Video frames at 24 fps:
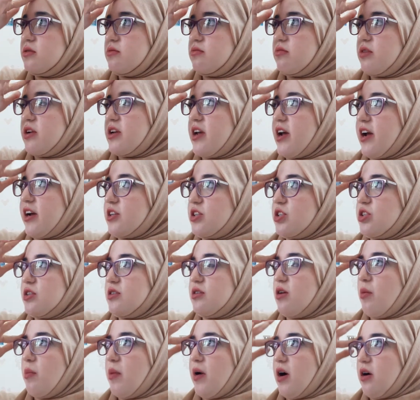reaction,
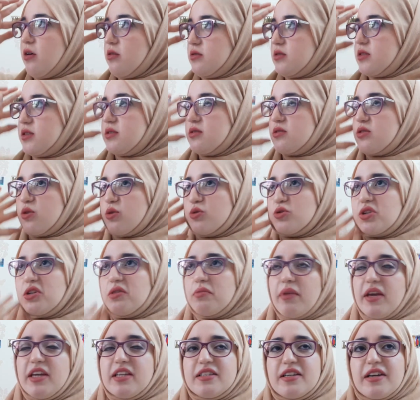about social
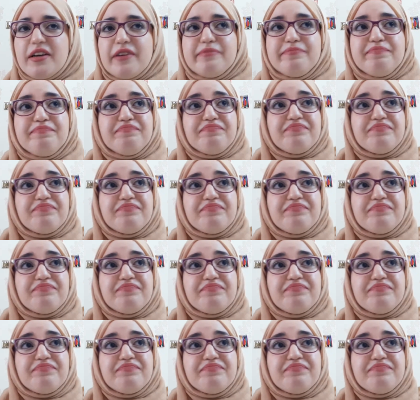media.